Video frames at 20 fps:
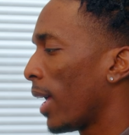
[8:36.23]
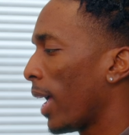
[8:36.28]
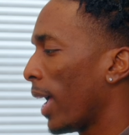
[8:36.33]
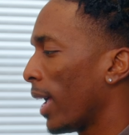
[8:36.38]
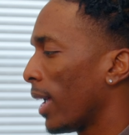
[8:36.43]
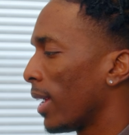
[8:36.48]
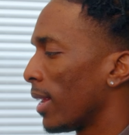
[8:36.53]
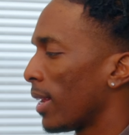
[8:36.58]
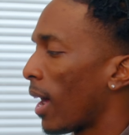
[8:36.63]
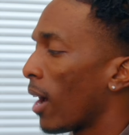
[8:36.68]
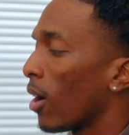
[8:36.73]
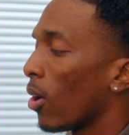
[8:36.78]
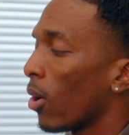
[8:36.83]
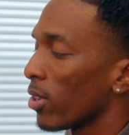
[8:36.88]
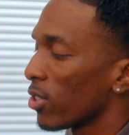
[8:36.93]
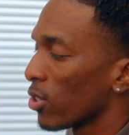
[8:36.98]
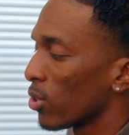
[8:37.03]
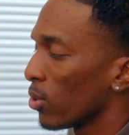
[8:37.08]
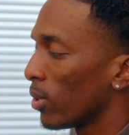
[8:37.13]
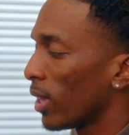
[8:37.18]
And I
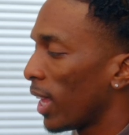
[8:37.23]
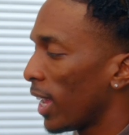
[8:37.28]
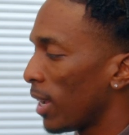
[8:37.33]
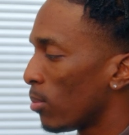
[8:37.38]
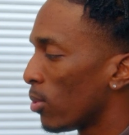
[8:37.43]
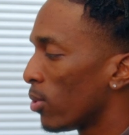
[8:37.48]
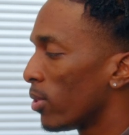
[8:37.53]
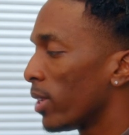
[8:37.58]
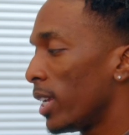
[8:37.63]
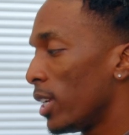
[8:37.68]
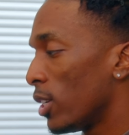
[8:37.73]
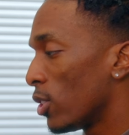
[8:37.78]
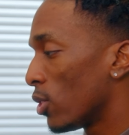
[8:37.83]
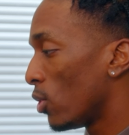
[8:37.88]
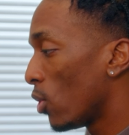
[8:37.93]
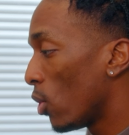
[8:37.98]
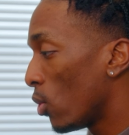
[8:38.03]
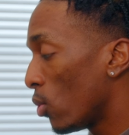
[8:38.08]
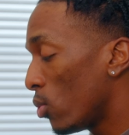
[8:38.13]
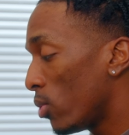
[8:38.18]
also labeled each
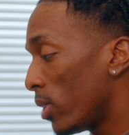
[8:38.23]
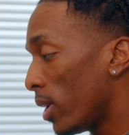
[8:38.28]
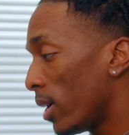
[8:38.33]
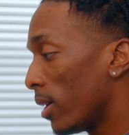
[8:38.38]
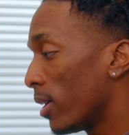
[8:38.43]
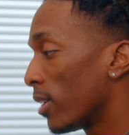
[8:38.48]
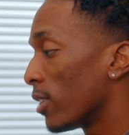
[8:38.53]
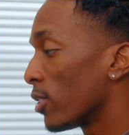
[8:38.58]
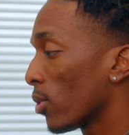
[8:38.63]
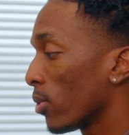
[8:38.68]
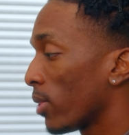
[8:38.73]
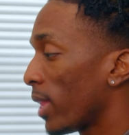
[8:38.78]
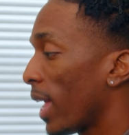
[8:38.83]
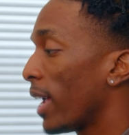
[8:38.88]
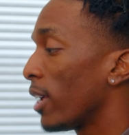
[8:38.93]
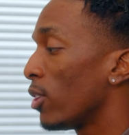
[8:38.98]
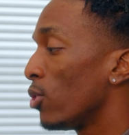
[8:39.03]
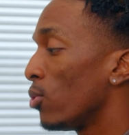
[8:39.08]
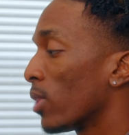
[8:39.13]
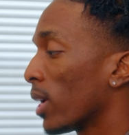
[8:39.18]
node so
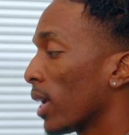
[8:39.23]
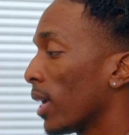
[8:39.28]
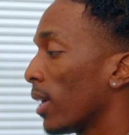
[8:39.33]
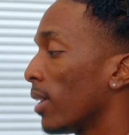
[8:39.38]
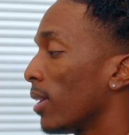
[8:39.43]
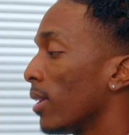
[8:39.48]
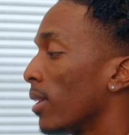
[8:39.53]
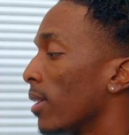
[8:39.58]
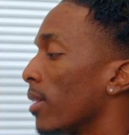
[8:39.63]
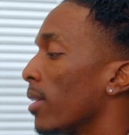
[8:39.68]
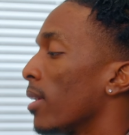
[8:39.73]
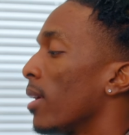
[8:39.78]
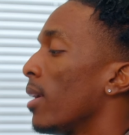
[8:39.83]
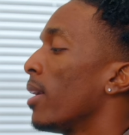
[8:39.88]
that you can